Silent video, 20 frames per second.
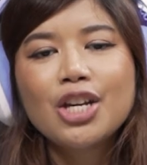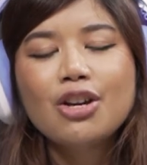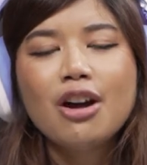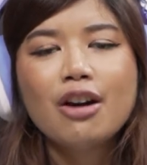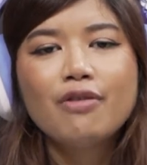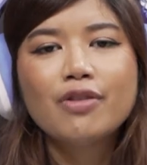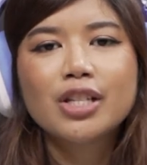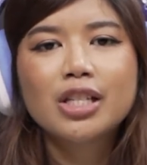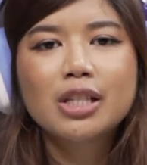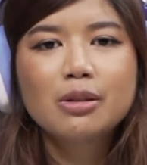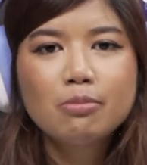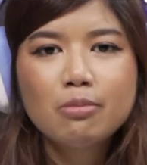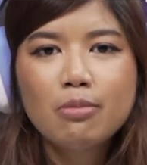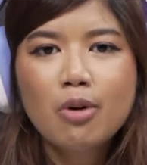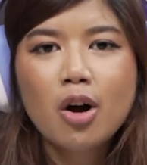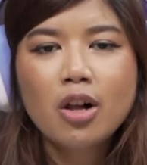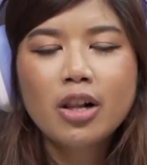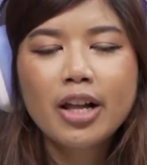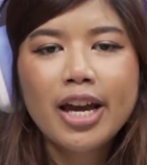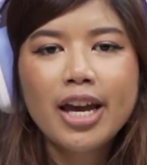you have a
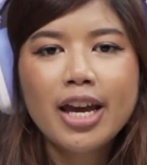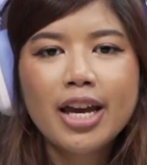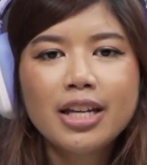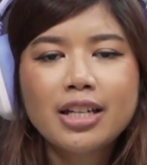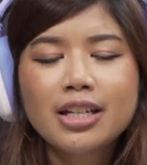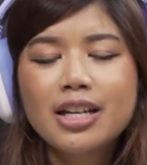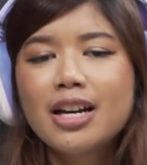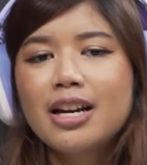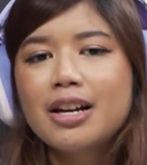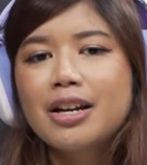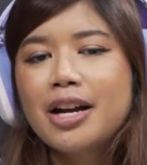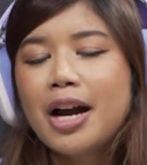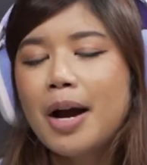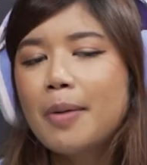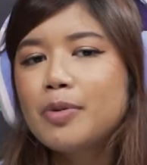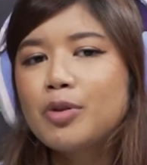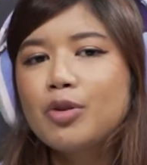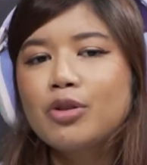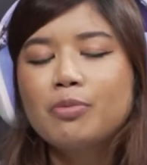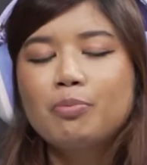small head,
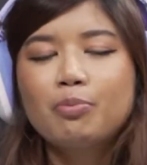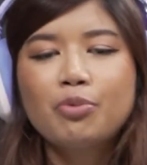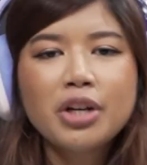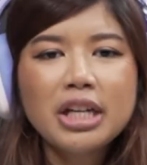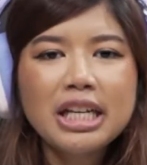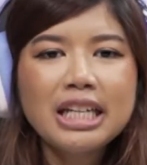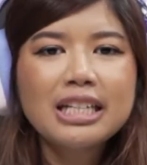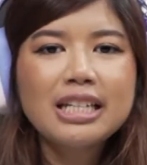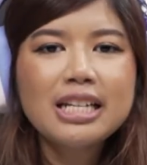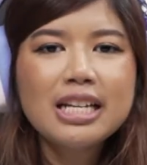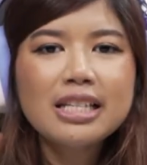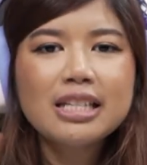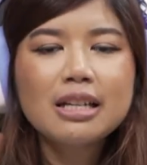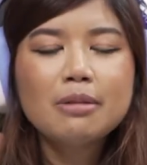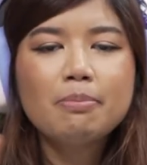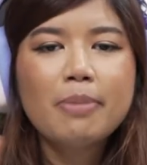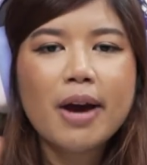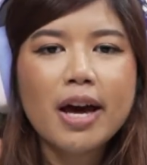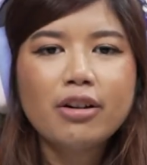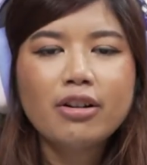comes with pretty
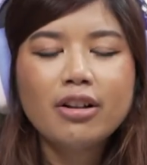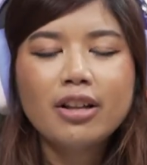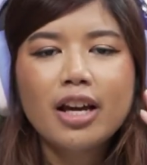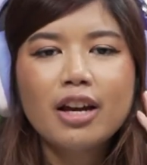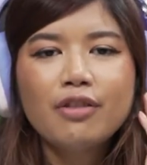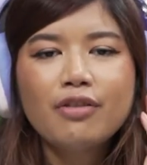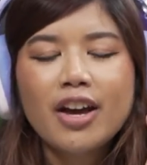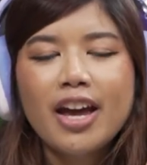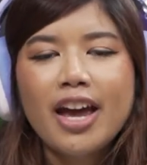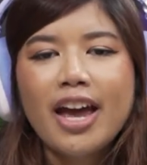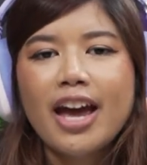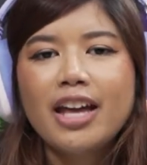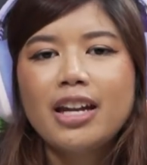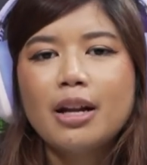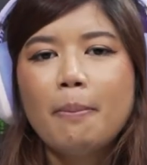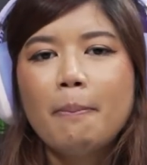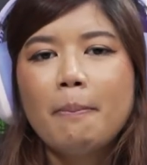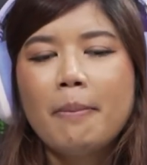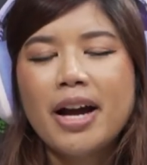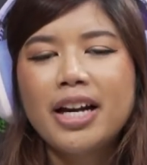decent battery life, and
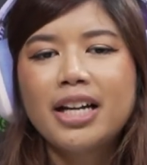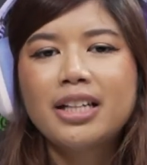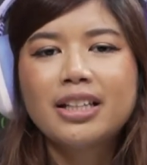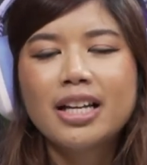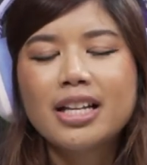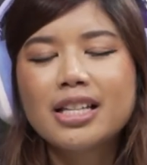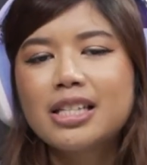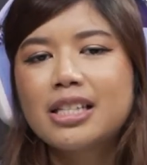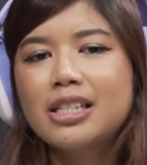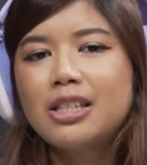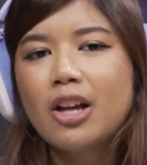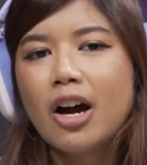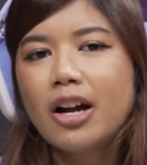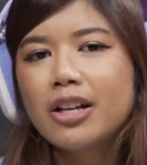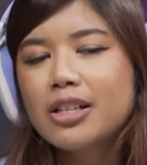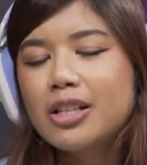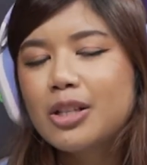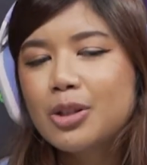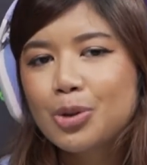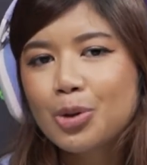a mic that's
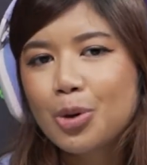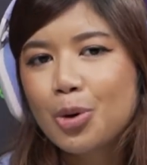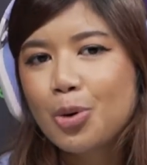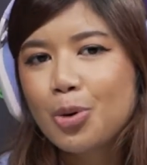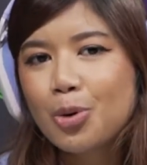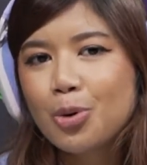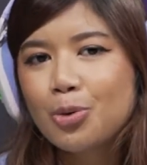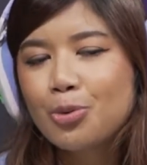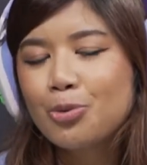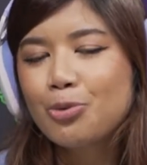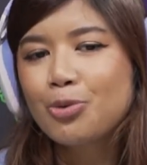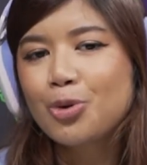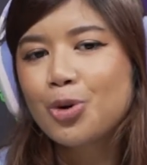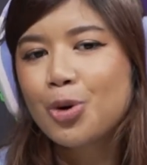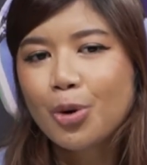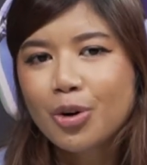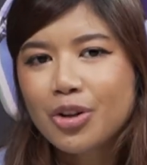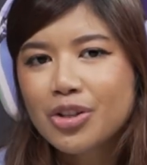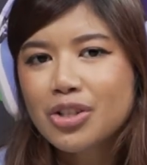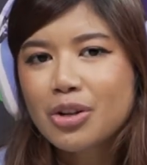not so
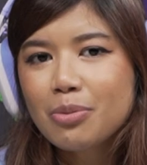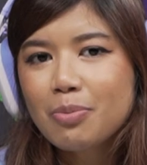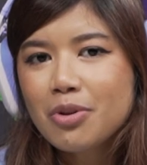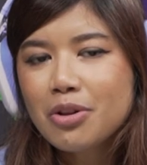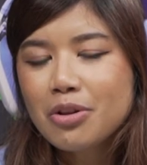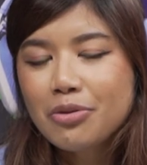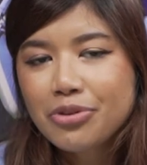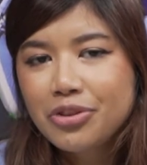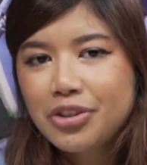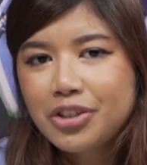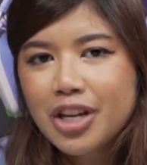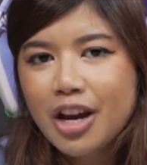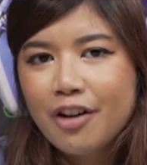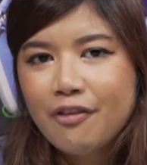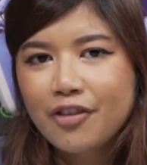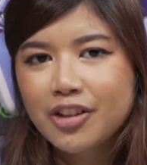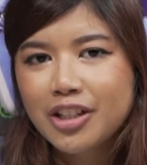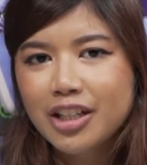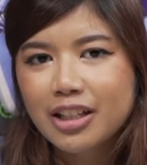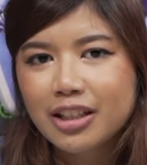noticeable,
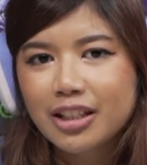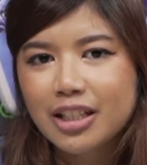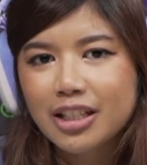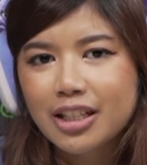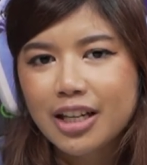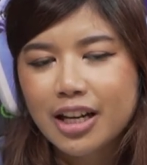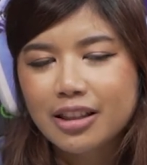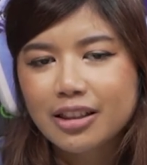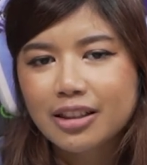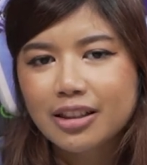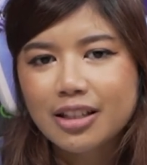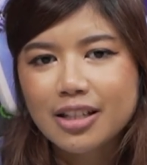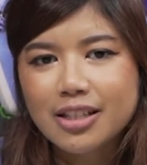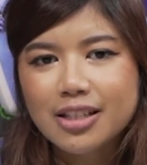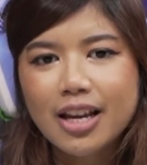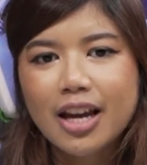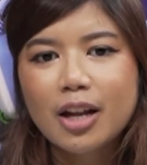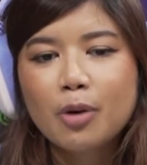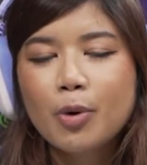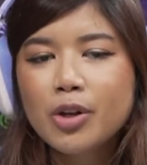definitely get
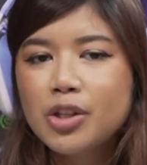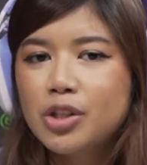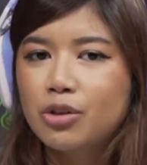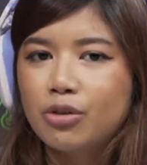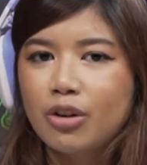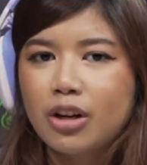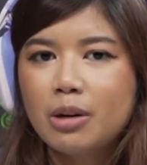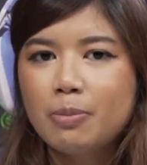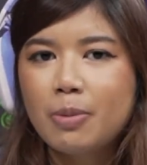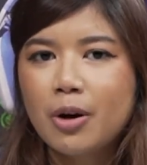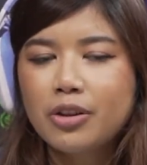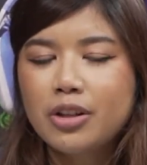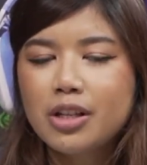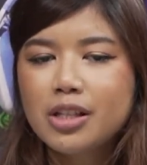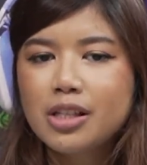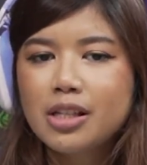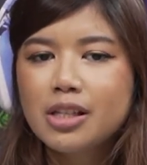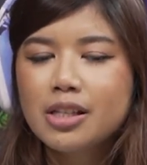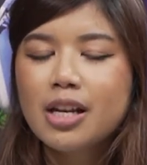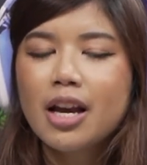this. And what's great about
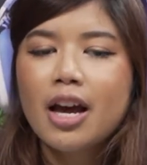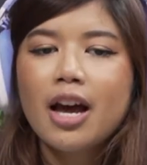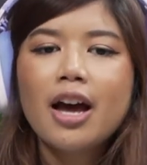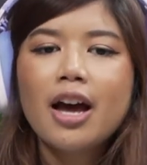this is,